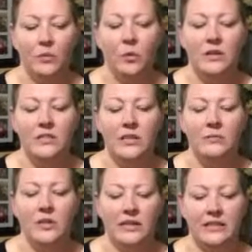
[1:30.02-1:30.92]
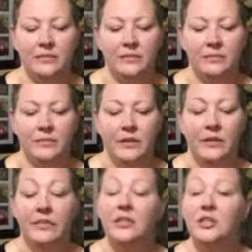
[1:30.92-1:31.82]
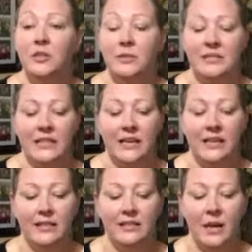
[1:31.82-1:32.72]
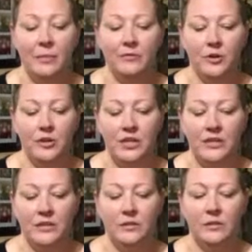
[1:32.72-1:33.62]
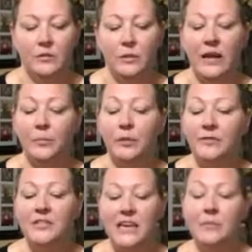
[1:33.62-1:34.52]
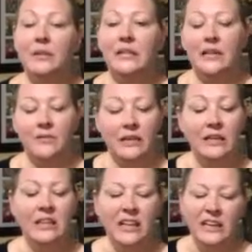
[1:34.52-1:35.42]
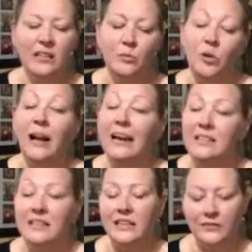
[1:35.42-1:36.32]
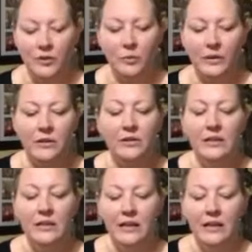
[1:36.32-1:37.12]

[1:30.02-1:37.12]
What is the objective? This should be stated at the top of your agenda. Write a brief statement giving a little more icing, if you will,